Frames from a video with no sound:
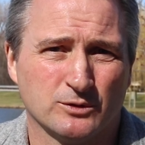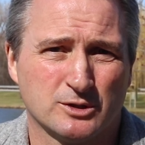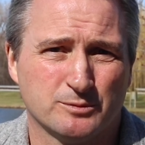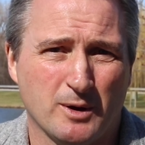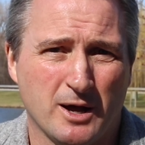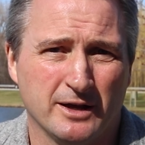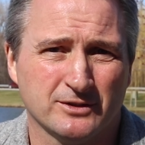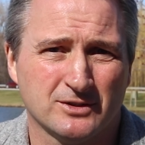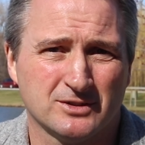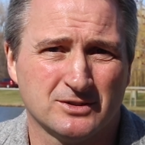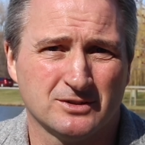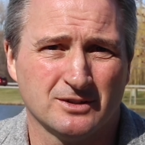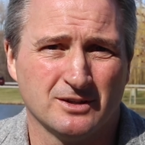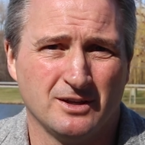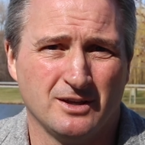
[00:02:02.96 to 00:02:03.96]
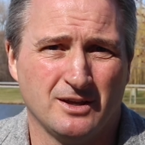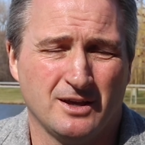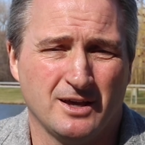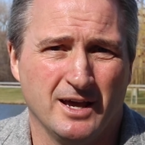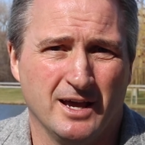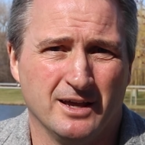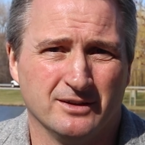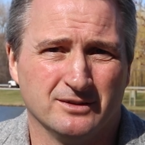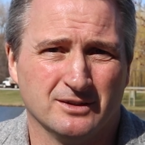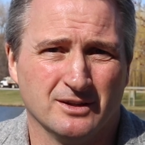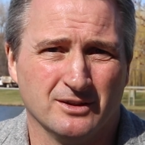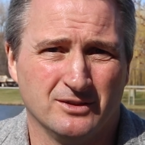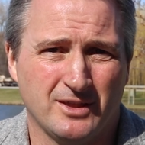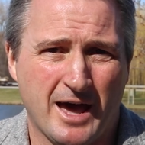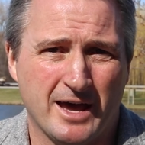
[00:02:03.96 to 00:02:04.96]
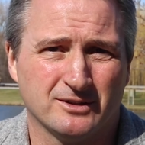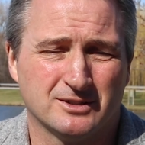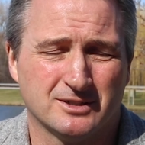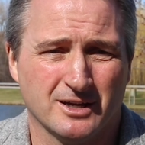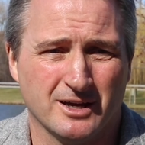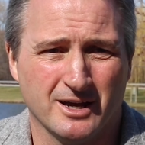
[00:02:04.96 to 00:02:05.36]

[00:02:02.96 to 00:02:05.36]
response. And that